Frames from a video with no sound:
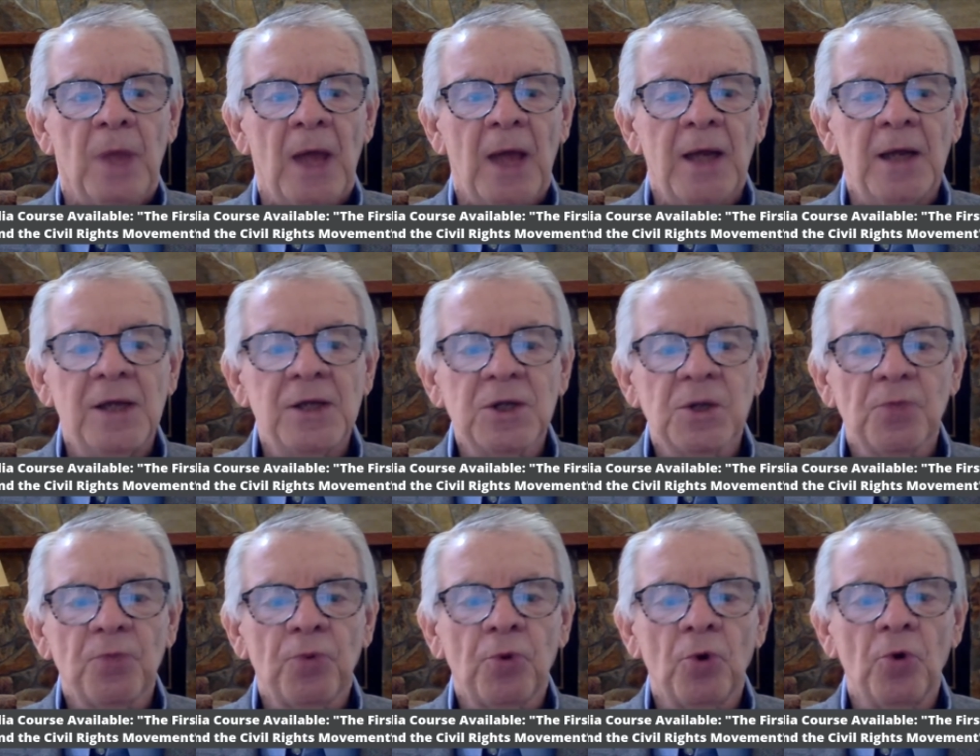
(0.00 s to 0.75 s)
And
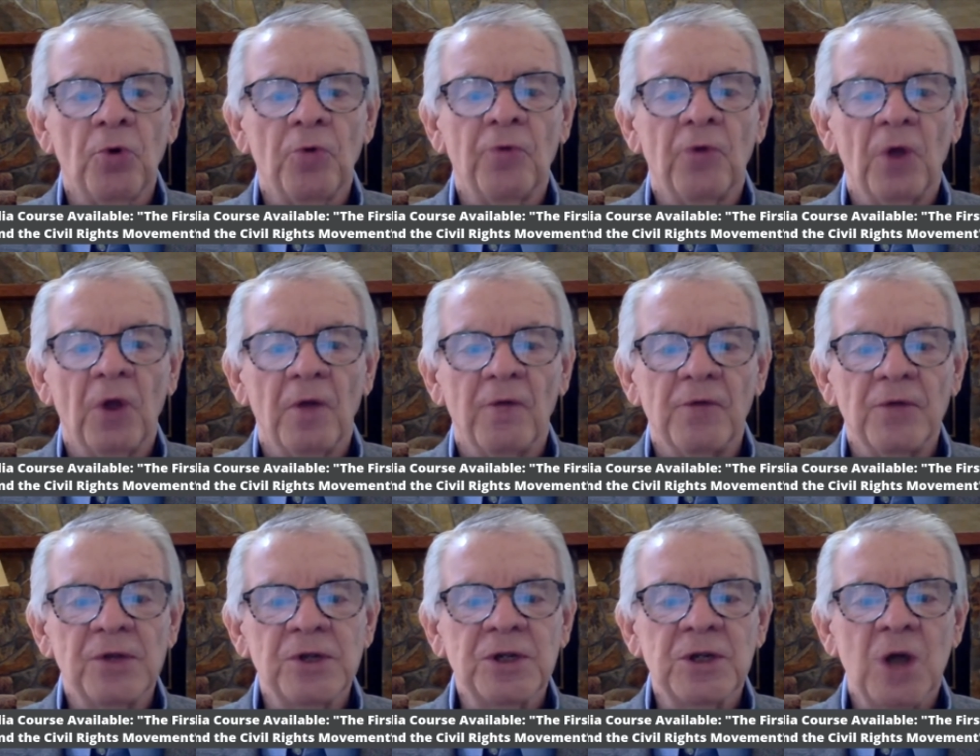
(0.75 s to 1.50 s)
his approval
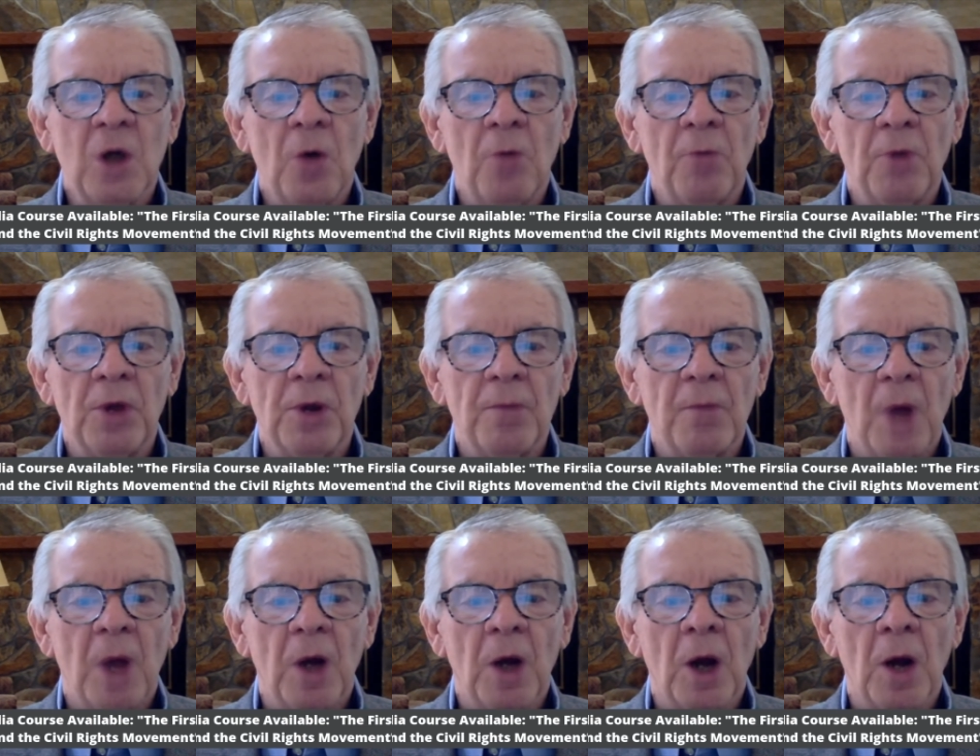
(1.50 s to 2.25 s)
of the Selma to
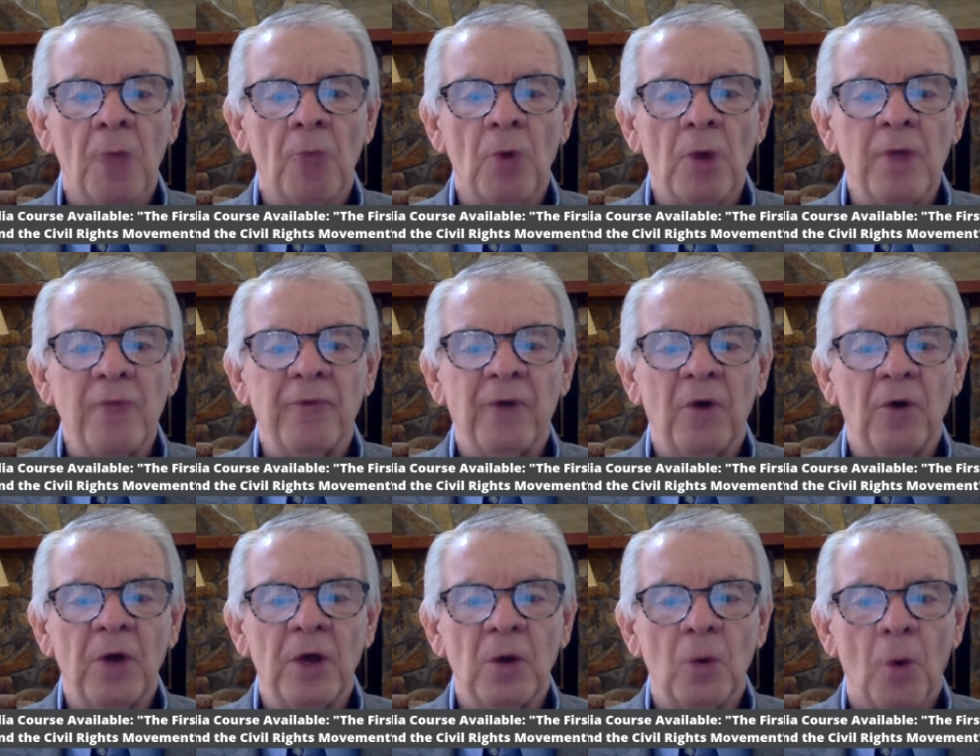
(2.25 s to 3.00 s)
Montgomery
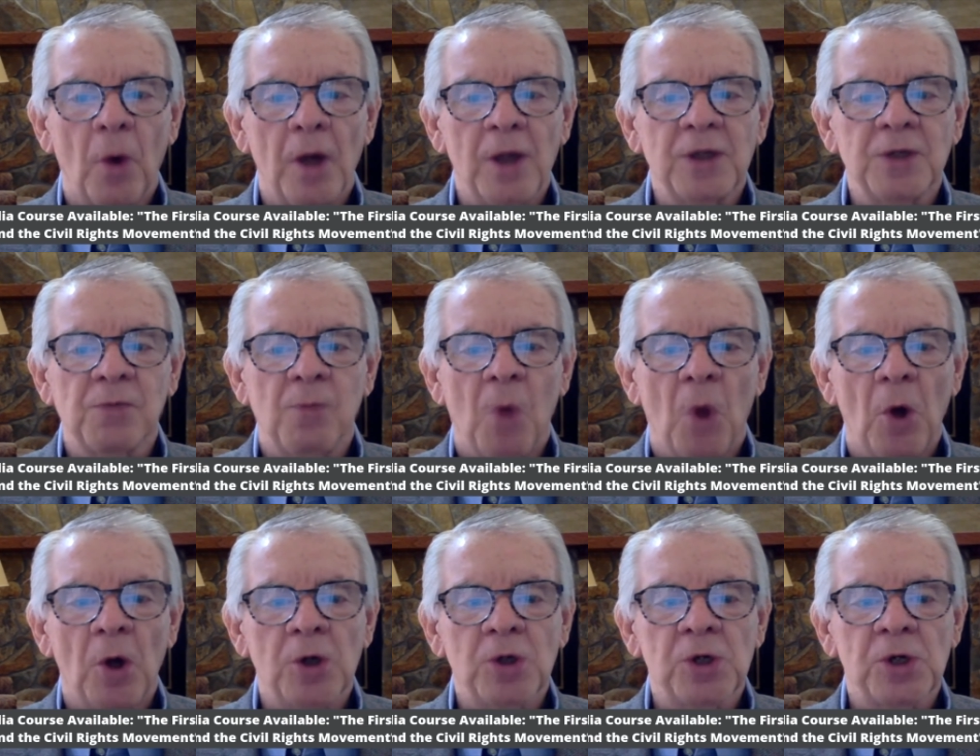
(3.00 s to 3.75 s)
Voting Rights
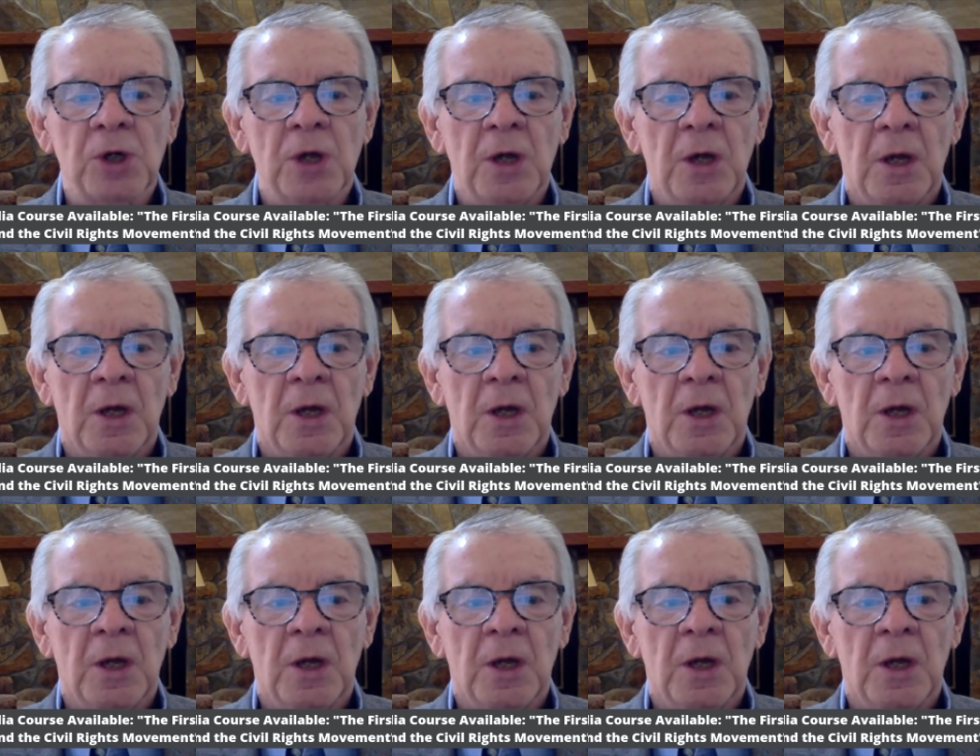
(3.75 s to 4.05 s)
March